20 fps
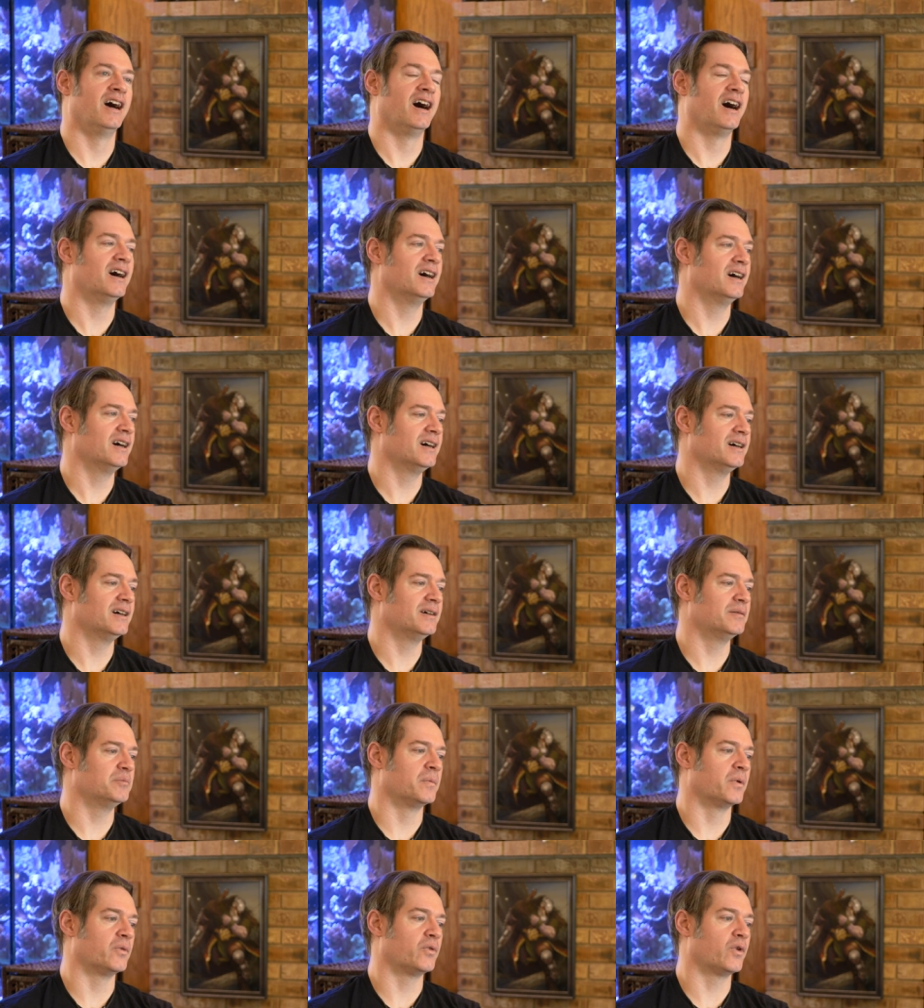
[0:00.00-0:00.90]
Uh,
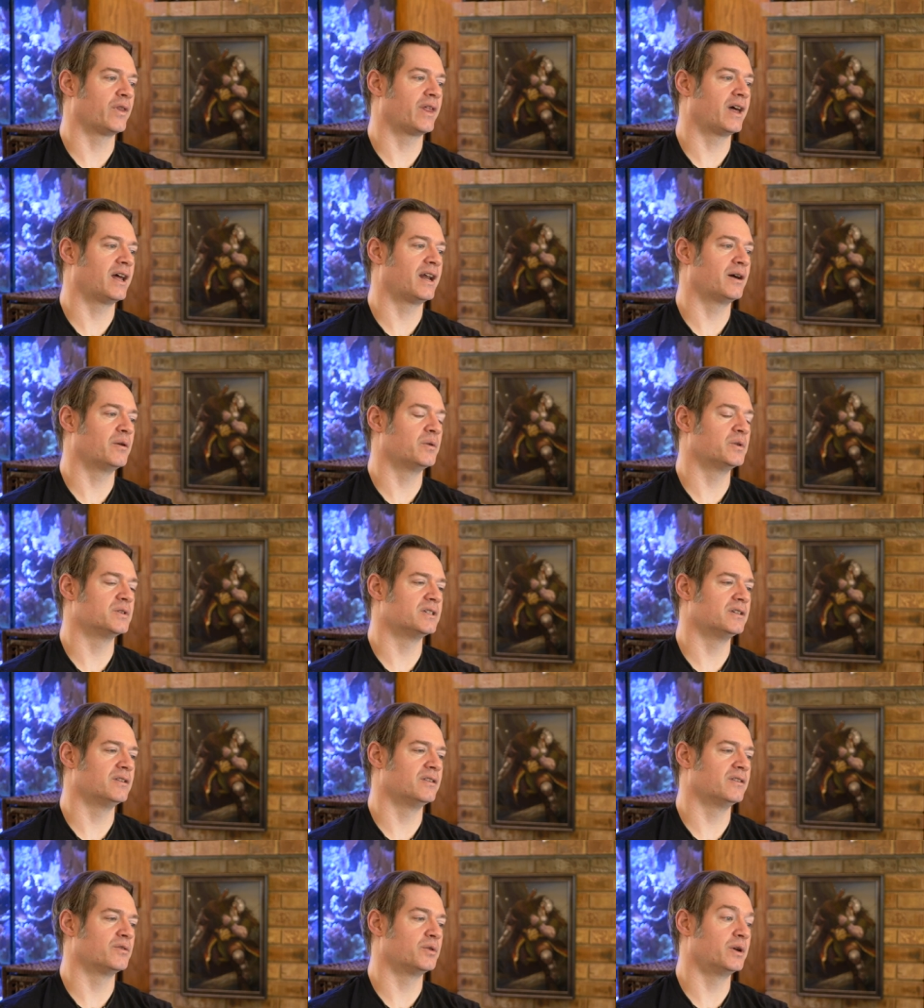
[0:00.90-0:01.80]
before that, I was
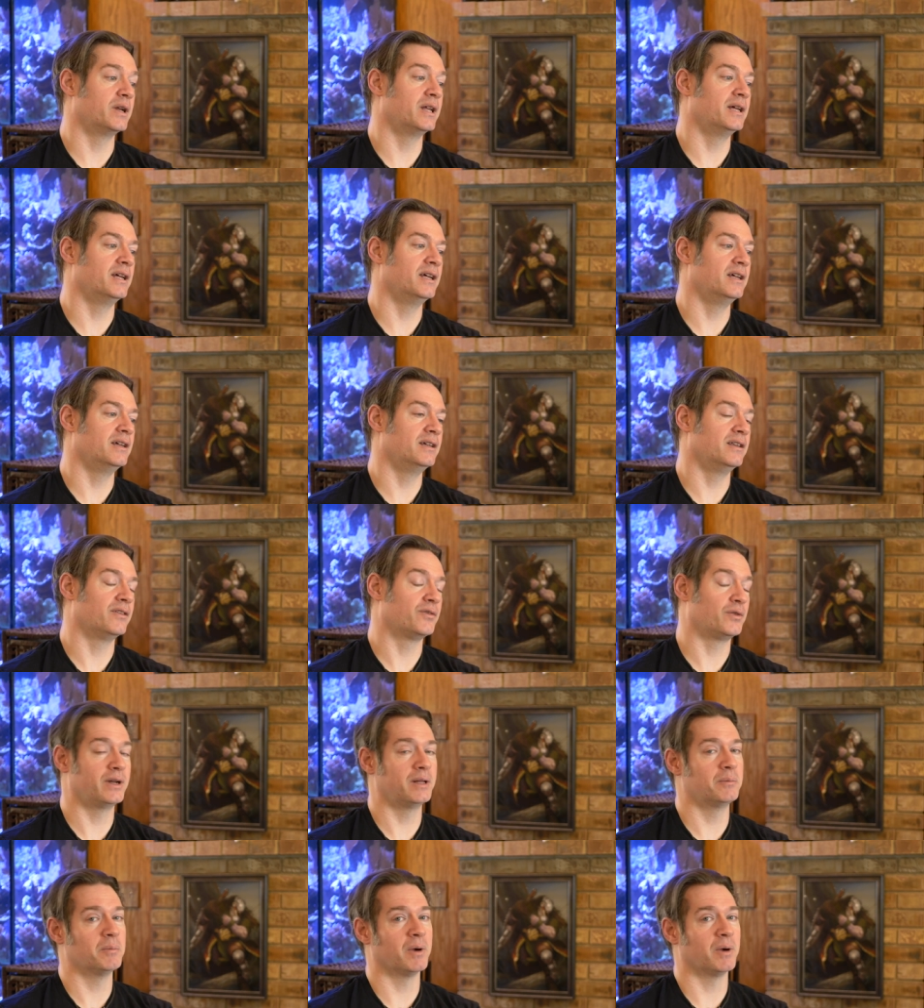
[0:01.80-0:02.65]
in 3D, 3D